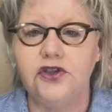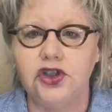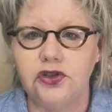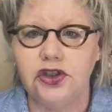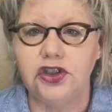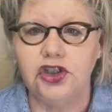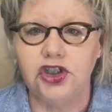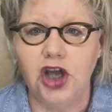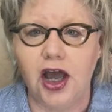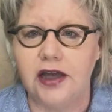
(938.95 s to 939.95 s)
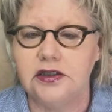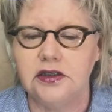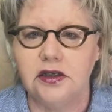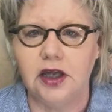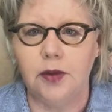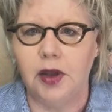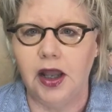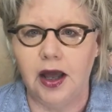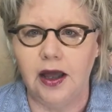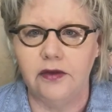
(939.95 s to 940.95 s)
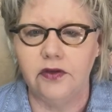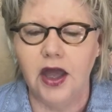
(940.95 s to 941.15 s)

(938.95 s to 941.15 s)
juices just come alive.